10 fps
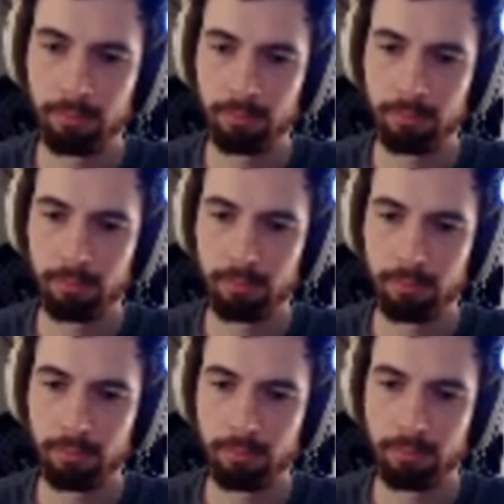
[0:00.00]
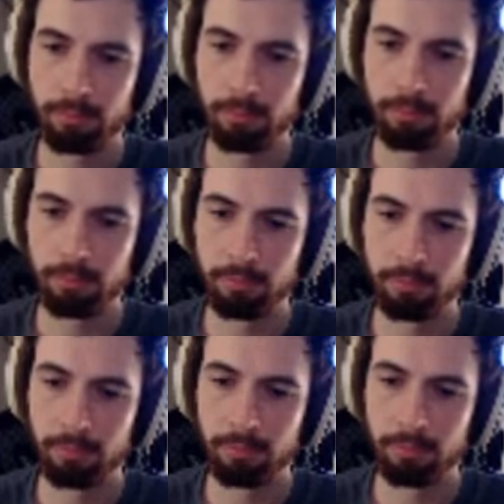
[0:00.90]

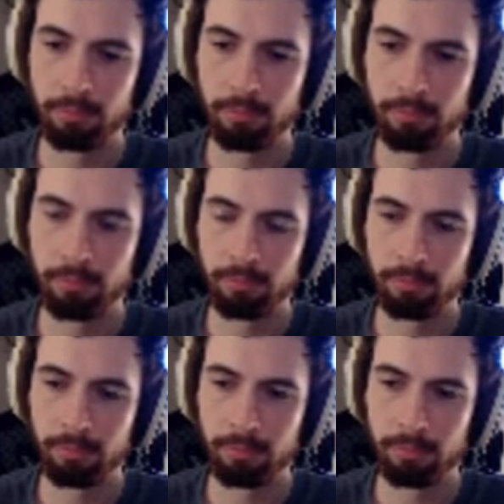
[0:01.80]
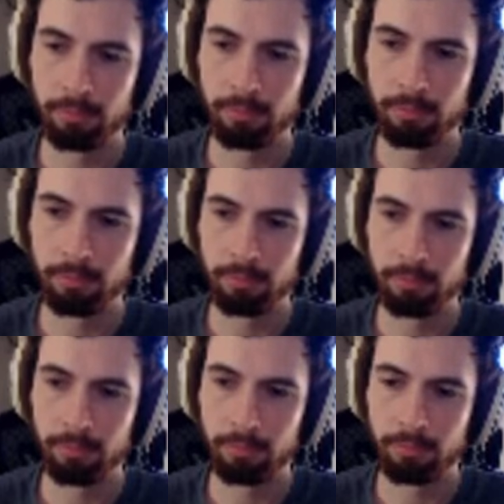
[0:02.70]

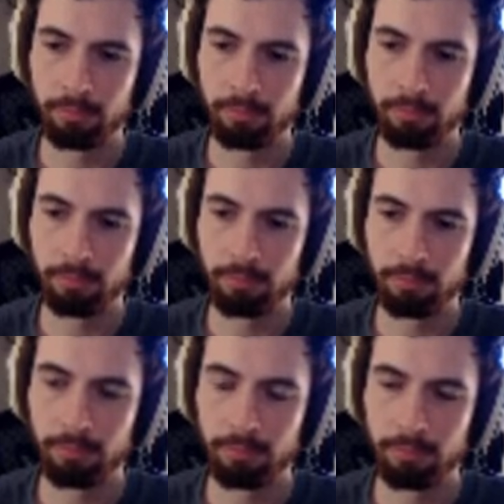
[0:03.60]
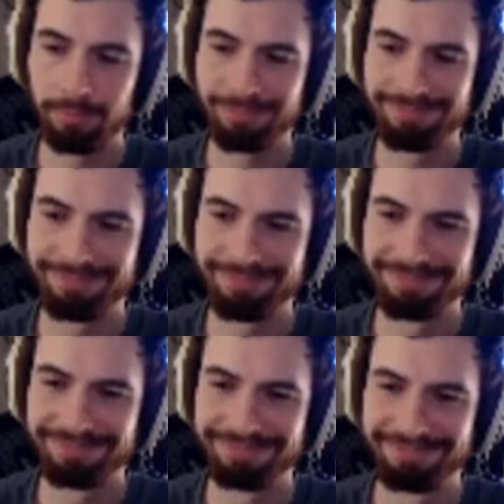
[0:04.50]

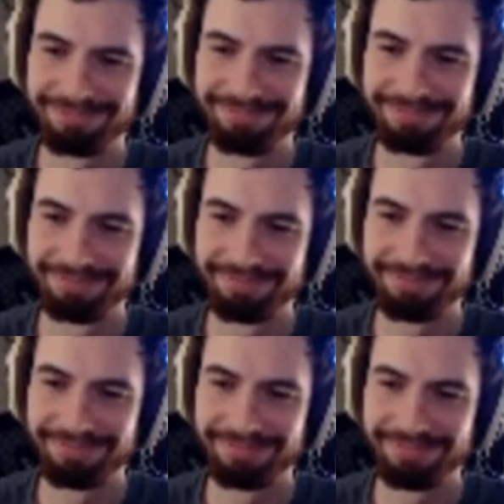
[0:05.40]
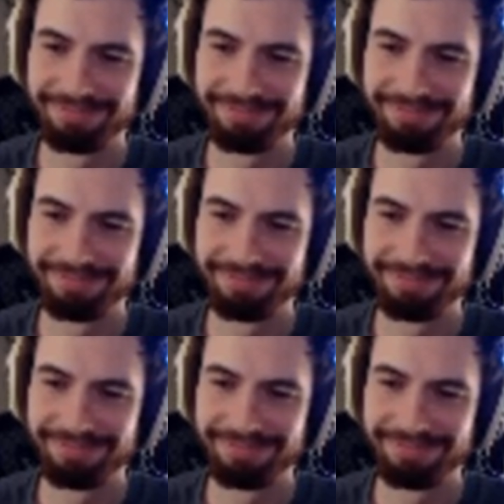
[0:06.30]
(not speaking)